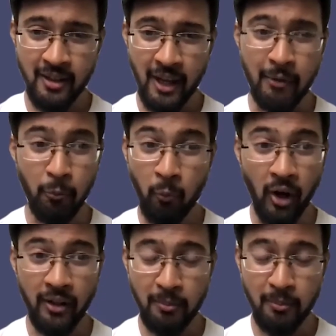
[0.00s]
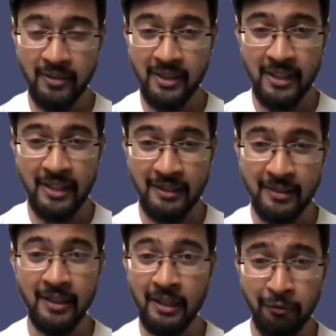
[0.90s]
And what basically is the
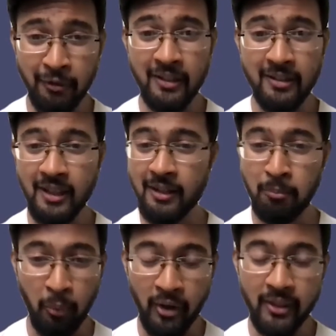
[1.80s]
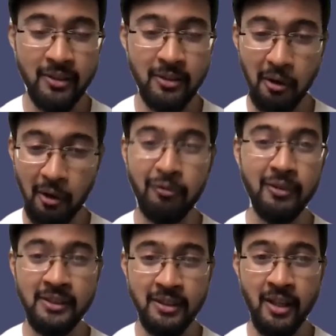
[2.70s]
significance and importance of
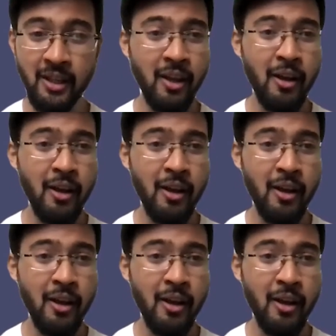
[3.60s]
Earth Day